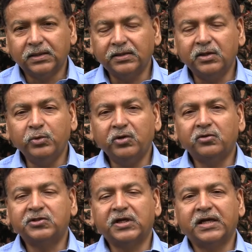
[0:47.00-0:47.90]
And then we
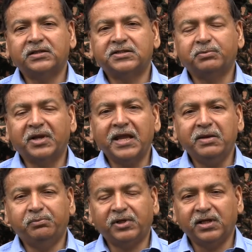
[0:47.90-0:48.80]
also had some
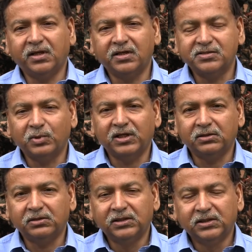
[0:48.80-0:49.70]
game playing as
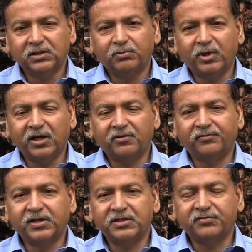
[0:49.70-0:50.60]
well by our
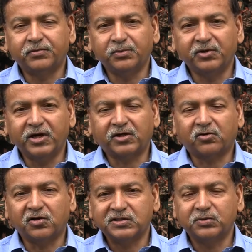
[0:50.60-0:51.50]
friends from the Red
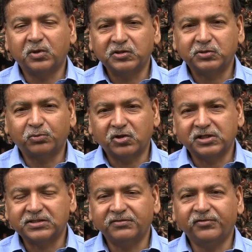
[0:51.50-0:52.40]
Cross, who also
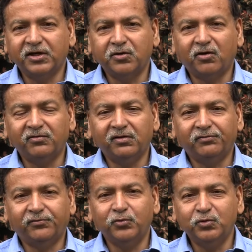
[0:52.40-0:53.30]
brought us some very novel
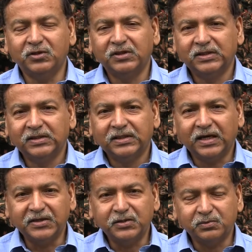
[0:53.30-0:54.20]
food
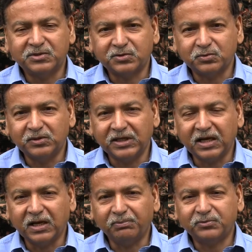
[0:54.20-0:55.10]
items to
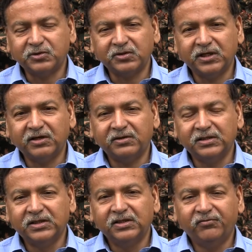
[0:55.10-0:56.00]
link up. So they are
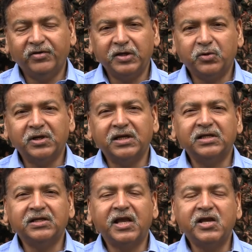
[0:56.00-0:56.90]
very good at
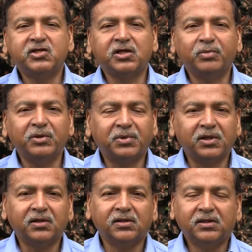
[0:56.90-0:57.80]
engaging
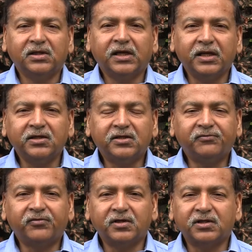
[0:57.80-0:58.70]
people in
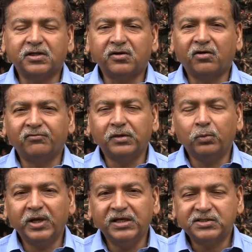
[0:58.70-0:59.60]
different and novel
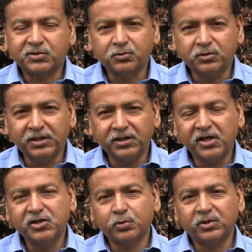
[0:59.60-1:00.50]
ways to
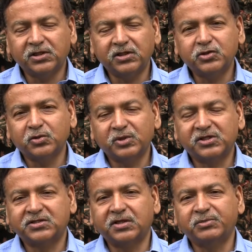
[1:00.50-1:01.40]
engage with an issue
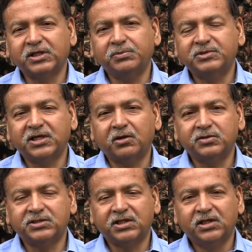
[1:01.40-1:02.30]
which sometimes
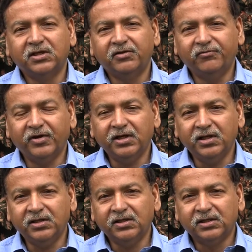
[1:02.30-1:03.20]
sounds
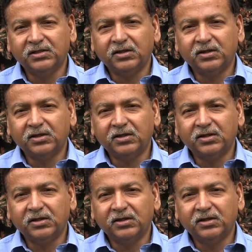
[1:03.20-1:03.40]
very